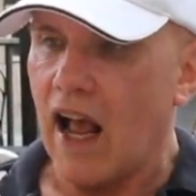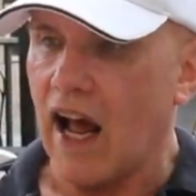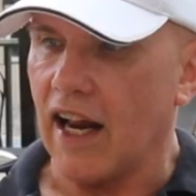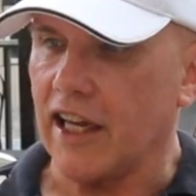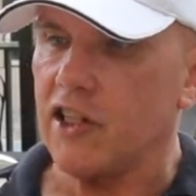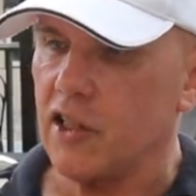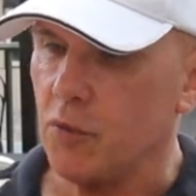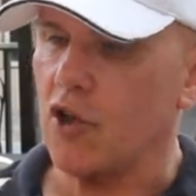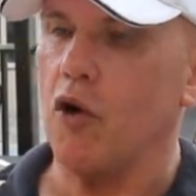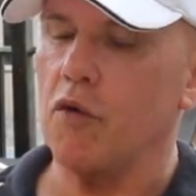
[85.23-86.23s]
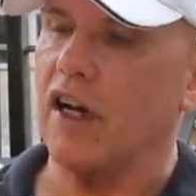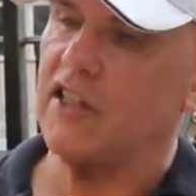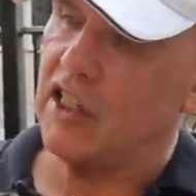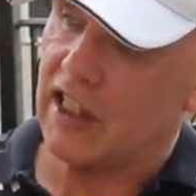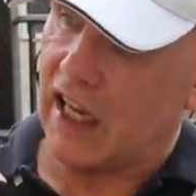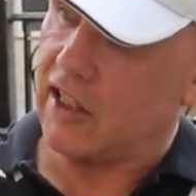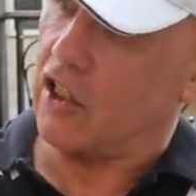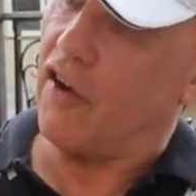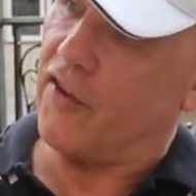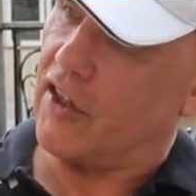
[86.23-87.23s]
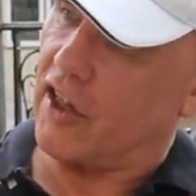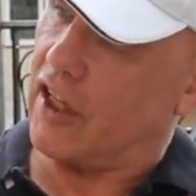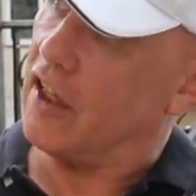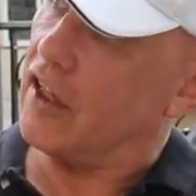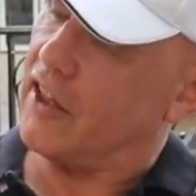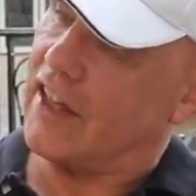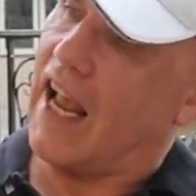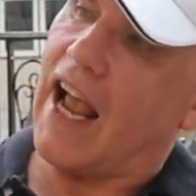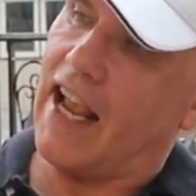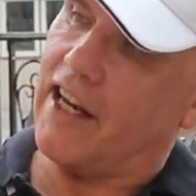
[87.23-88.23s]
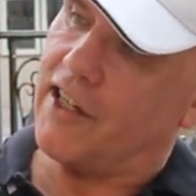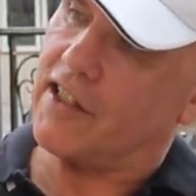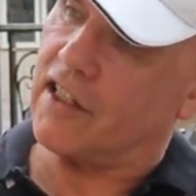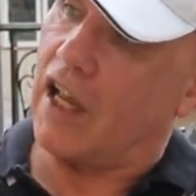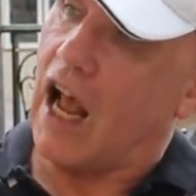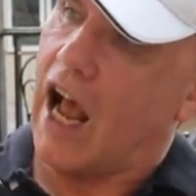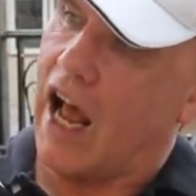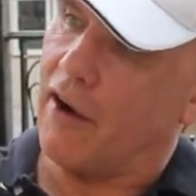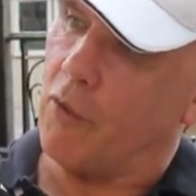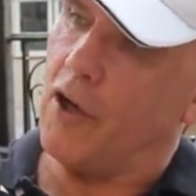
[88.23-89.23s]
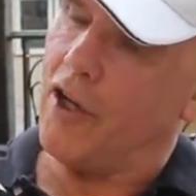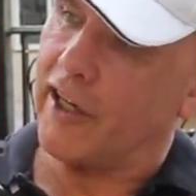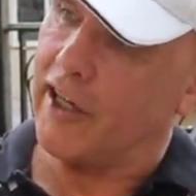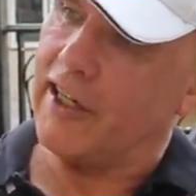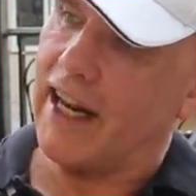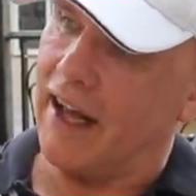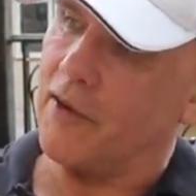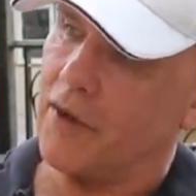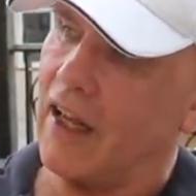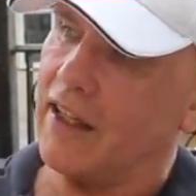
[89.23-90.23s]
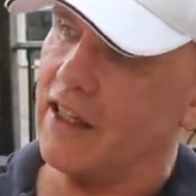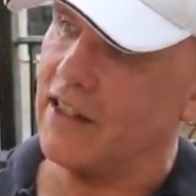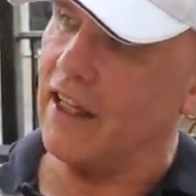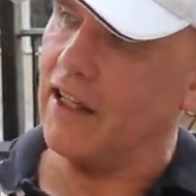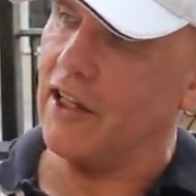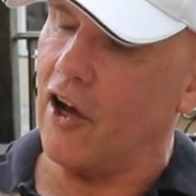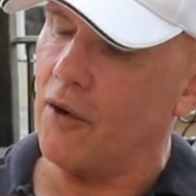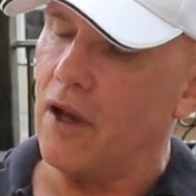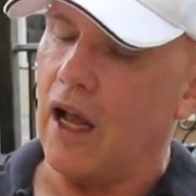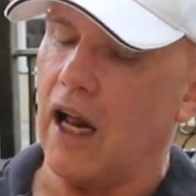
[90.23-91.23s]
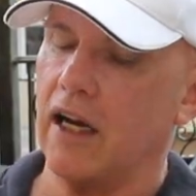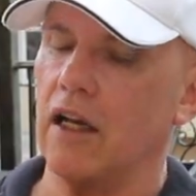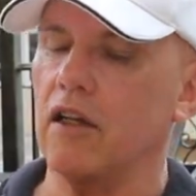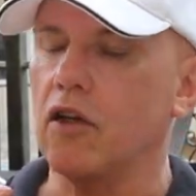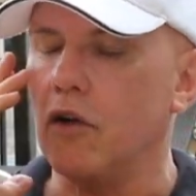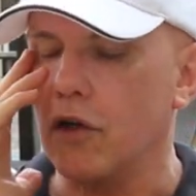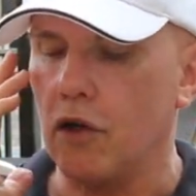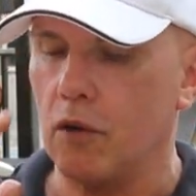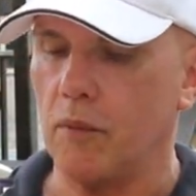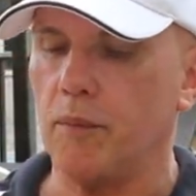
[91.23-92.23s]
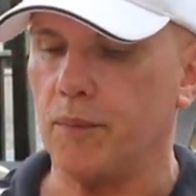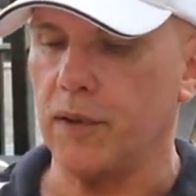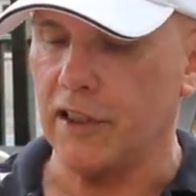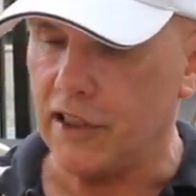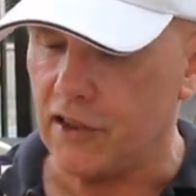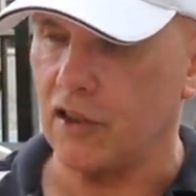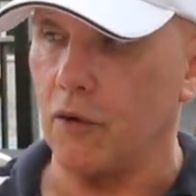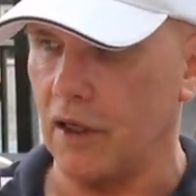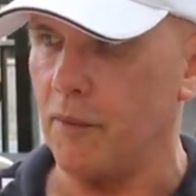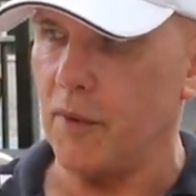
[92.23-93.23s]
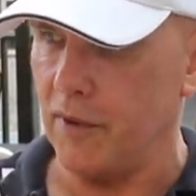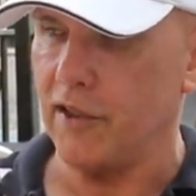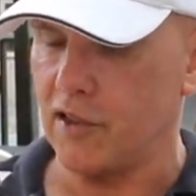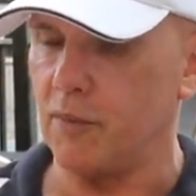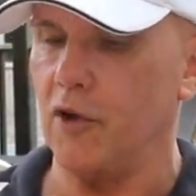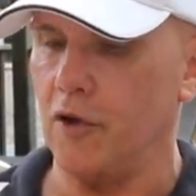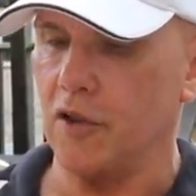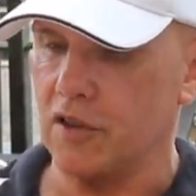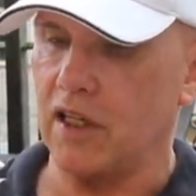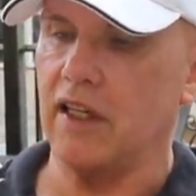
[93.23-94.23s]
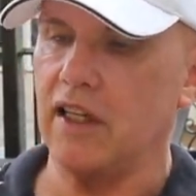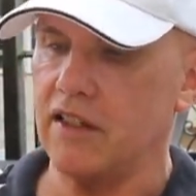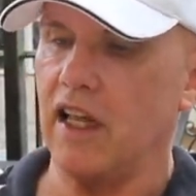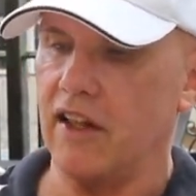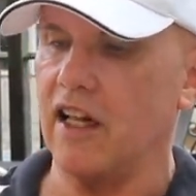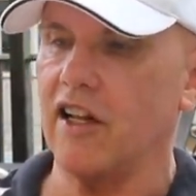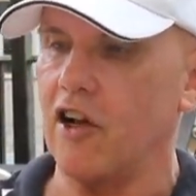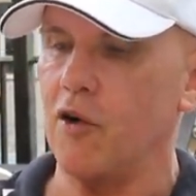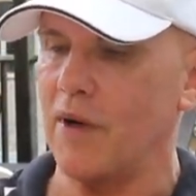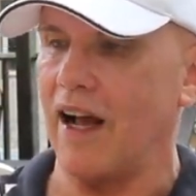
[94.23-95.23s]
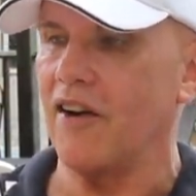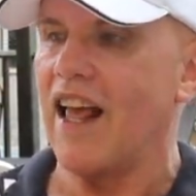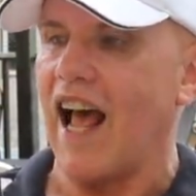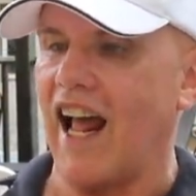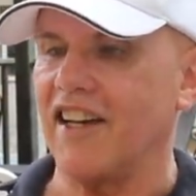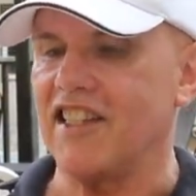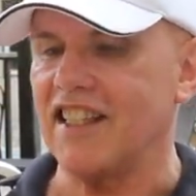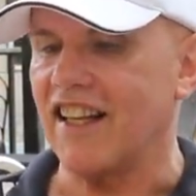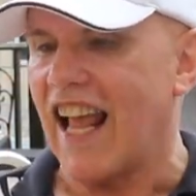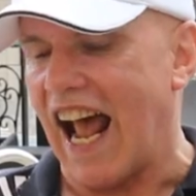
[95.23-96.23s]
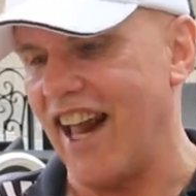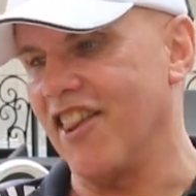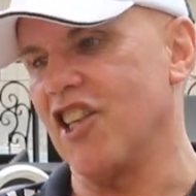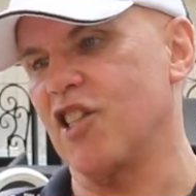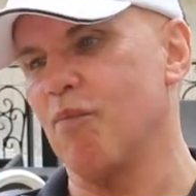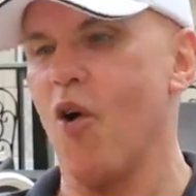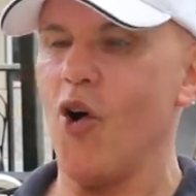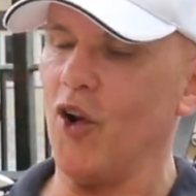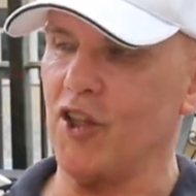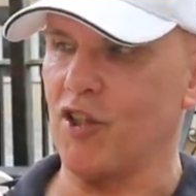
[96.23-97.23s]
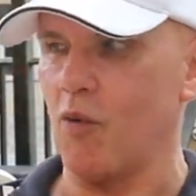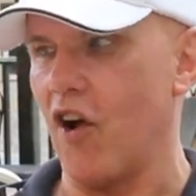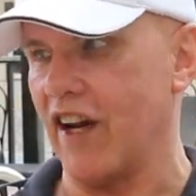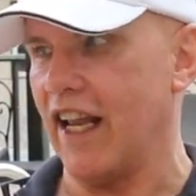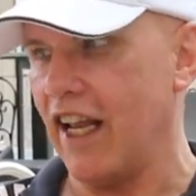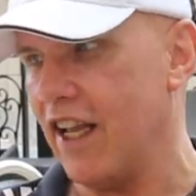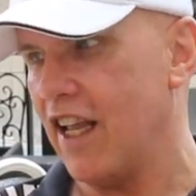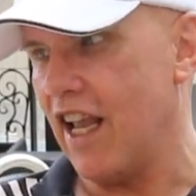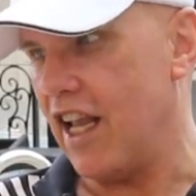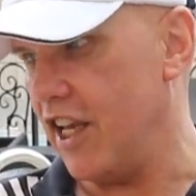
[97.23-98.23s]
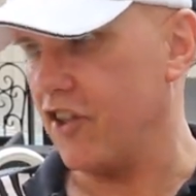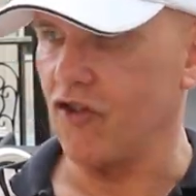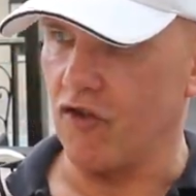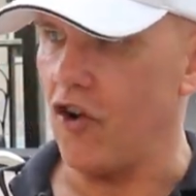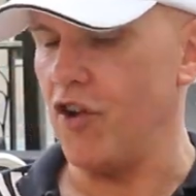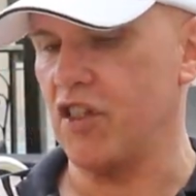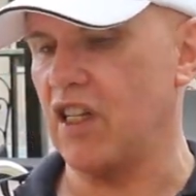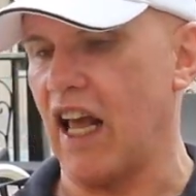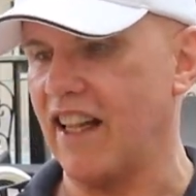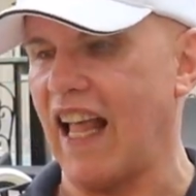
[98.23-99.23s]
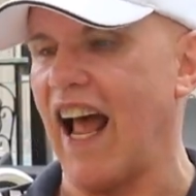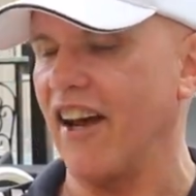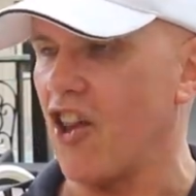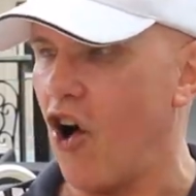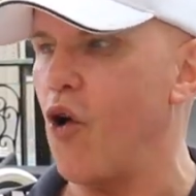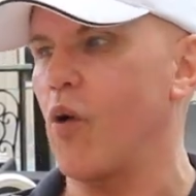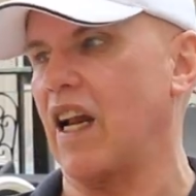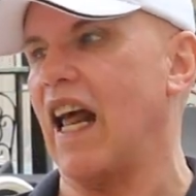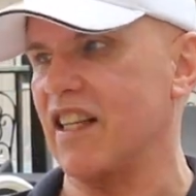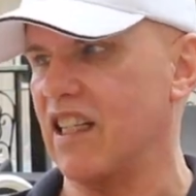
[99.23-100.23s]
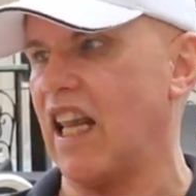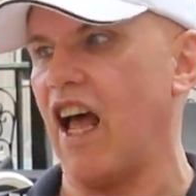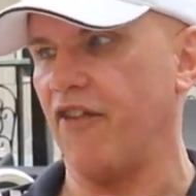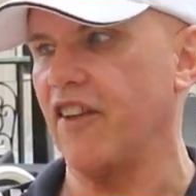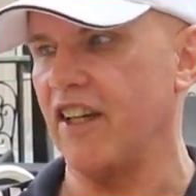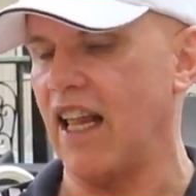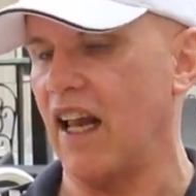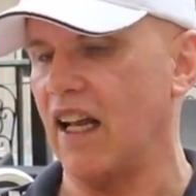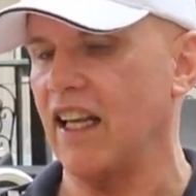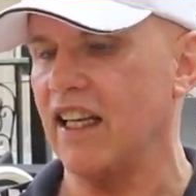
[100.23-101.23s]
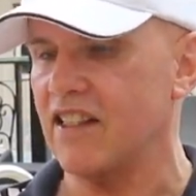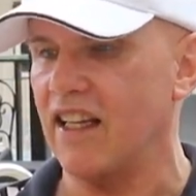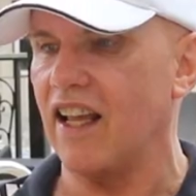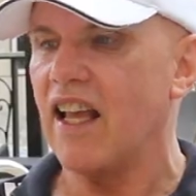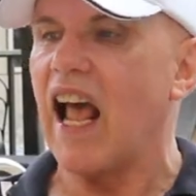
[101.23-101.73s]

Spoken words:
And then she was going, and she started off at the highest down, like, isn't it, you know? And I'd gone, oh, please don't let me be the smallest, like, isn't it? Then go down. And she said, and the smallest one here is Russ, like that. And the whole class laughed and that, like, isn't it?